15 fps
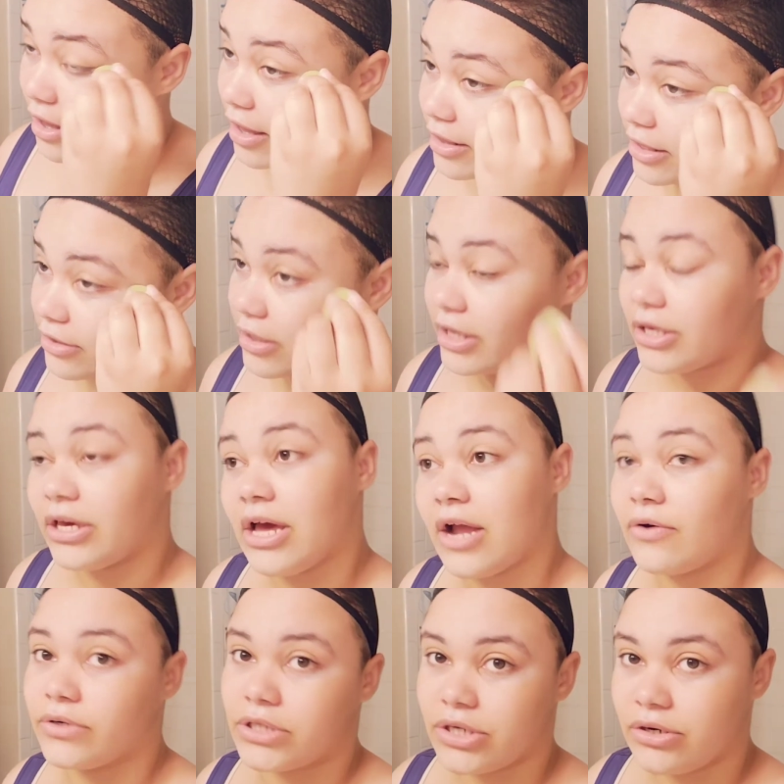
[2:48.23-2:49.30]
and they're like, you
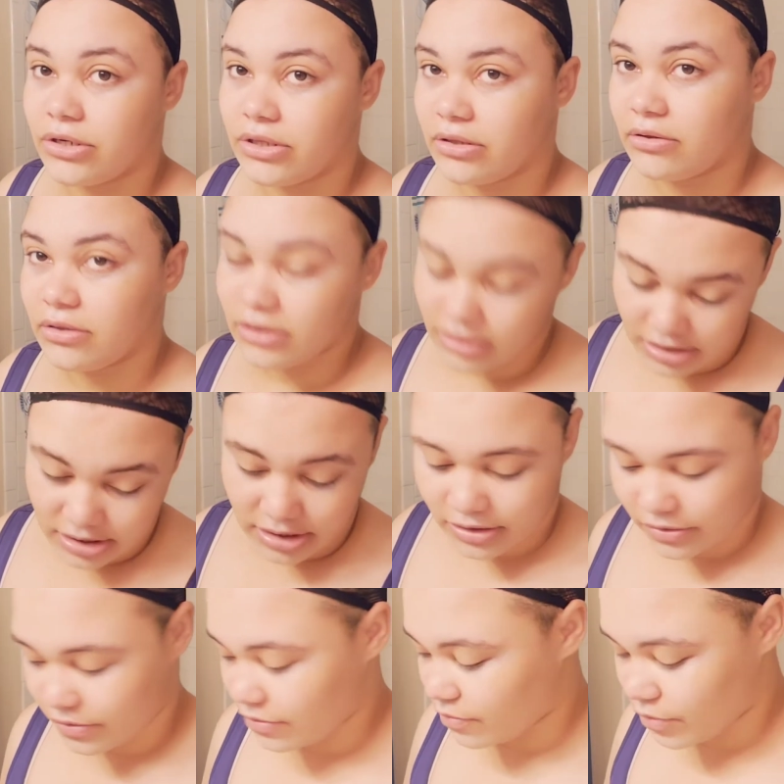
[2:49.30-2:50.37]
gotta return
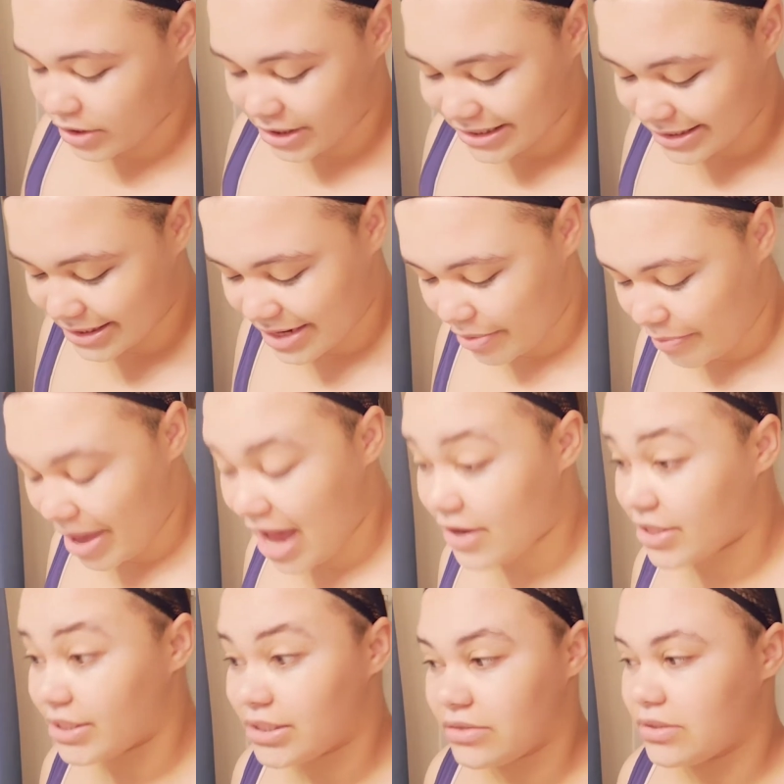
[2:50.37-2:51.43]
the one that doesn't have
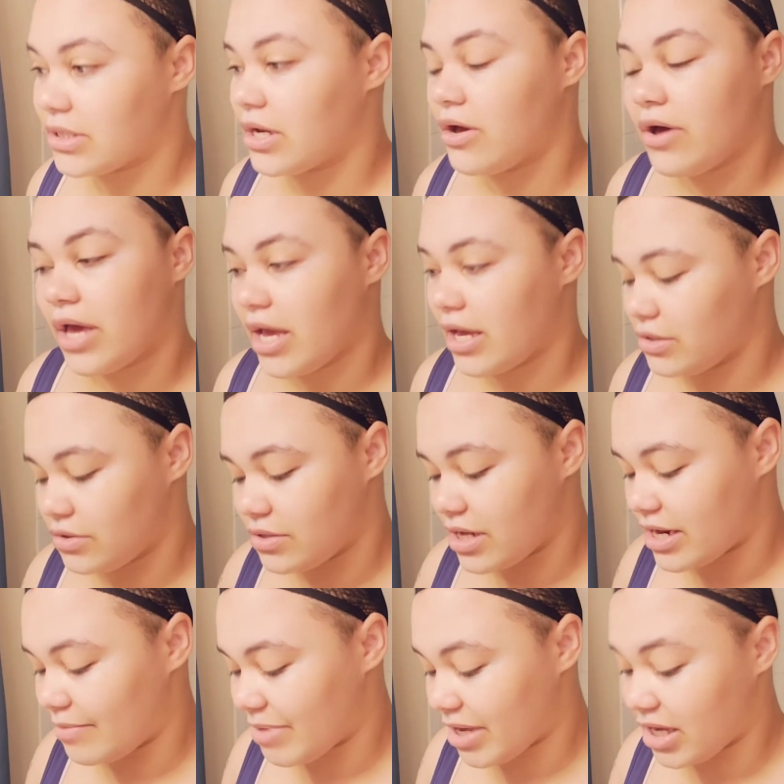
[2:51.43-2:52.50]
batteries. And I was like, okay, I could do
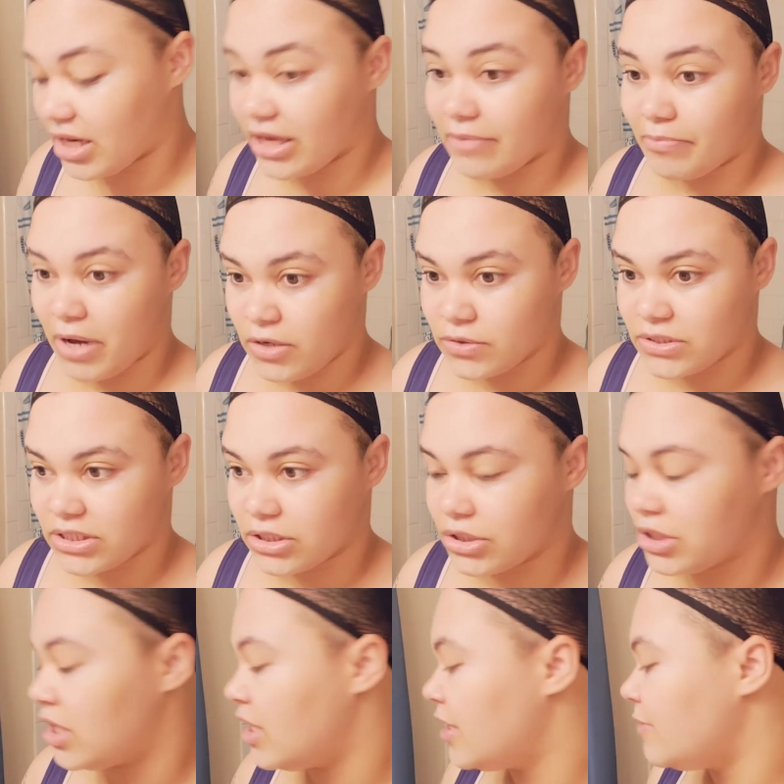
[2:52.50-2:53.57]
that. Am I gonna get
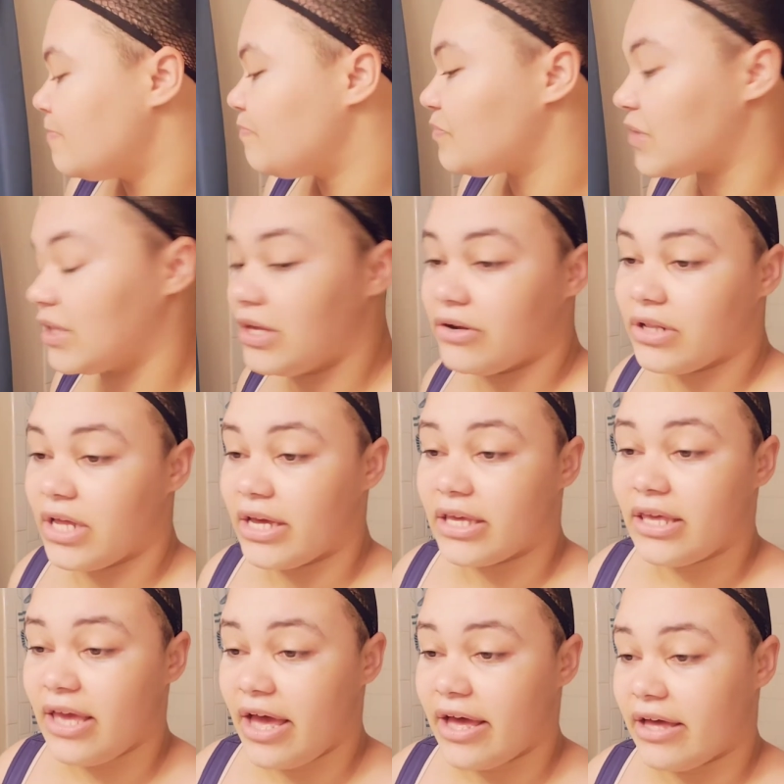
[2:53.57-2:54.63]
postage? And they're
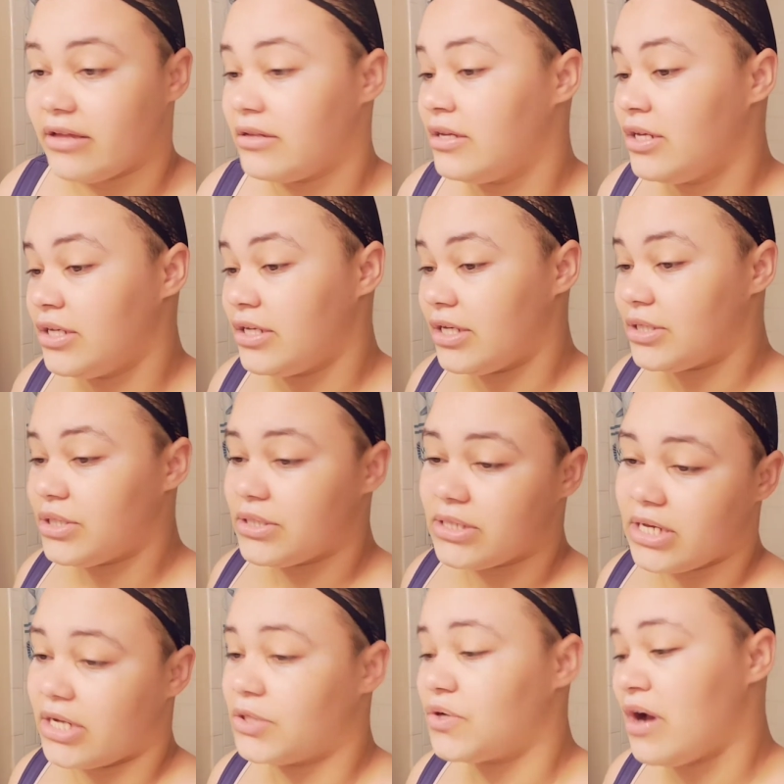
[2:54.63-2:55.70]
like, yeah, it's just
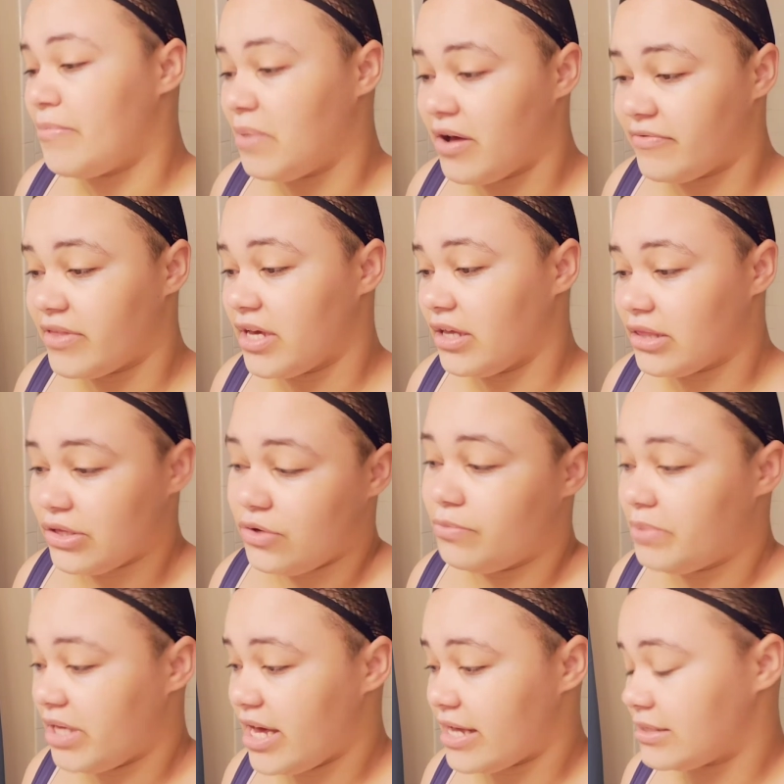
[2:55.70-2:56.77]
like a drop-off thing at the
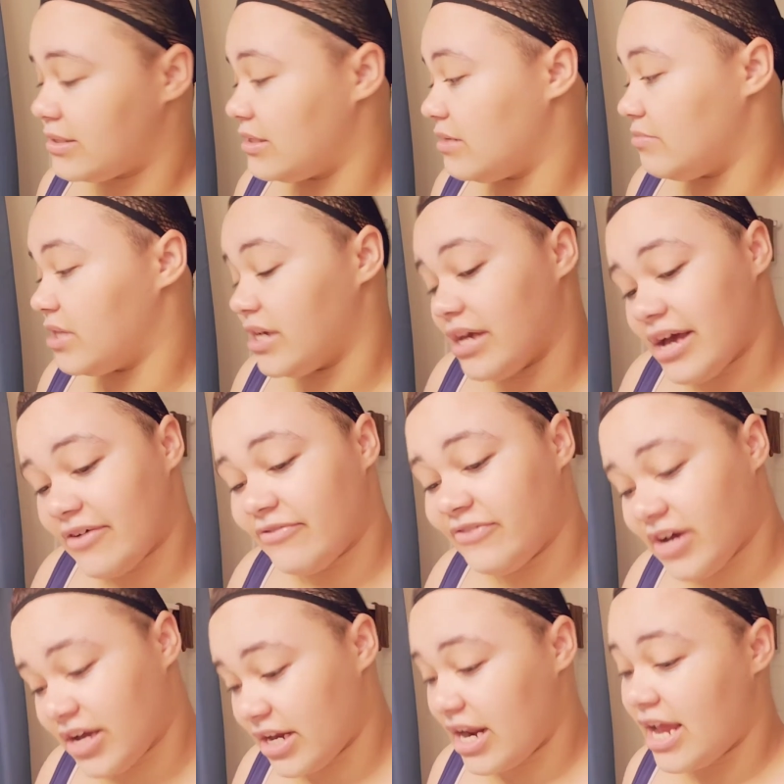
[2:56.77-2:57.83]
UPS. And I'm like, I
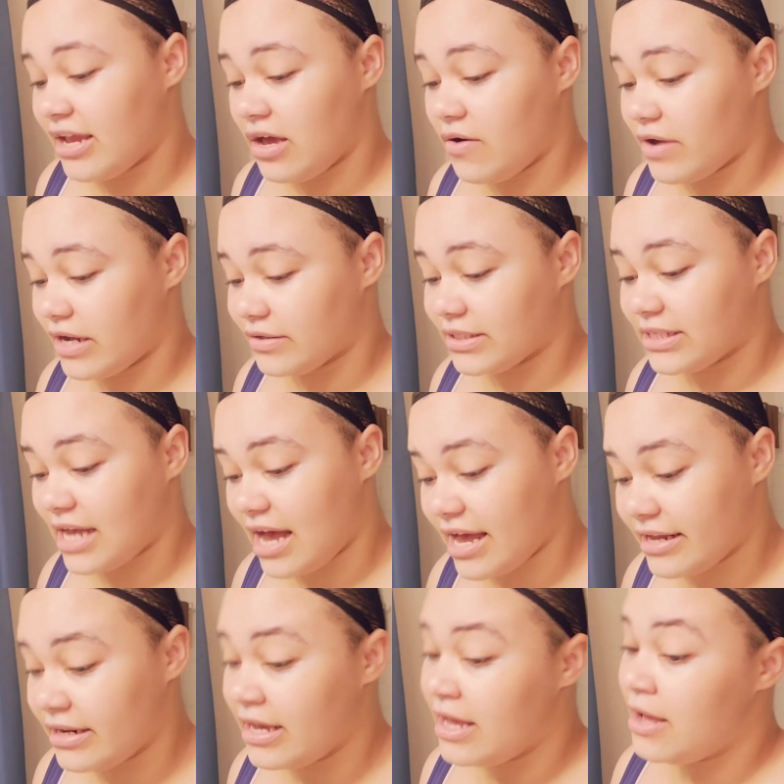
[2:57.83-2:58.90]
fucking hate going
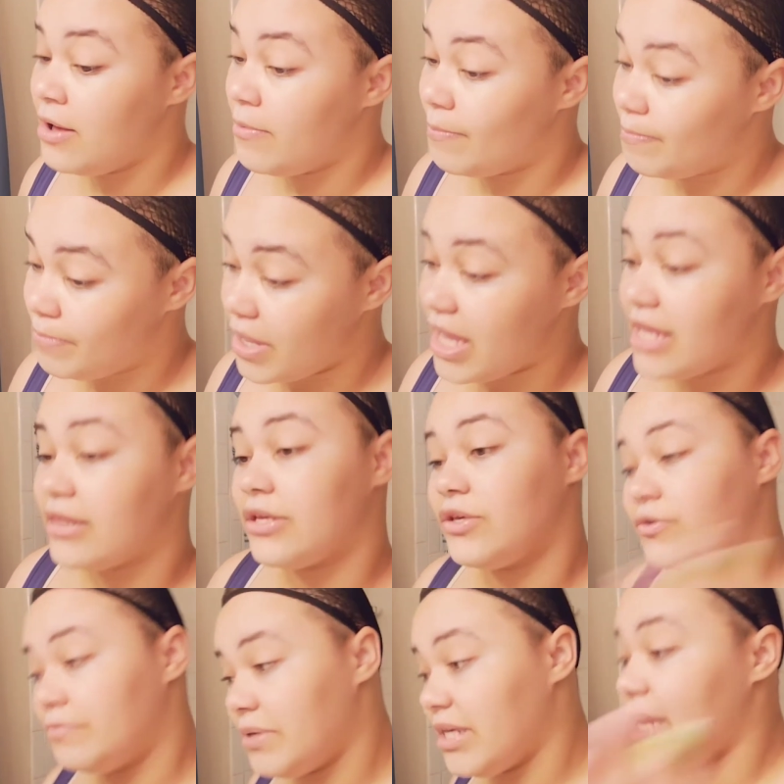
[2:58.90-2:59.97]
outside, but the
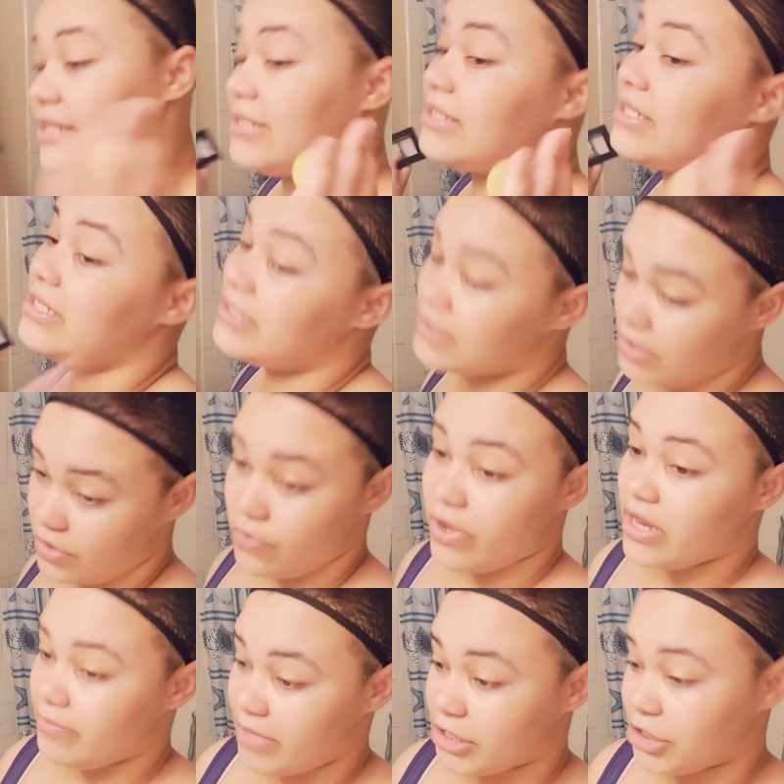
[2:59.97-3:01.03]
UPS is on the way to my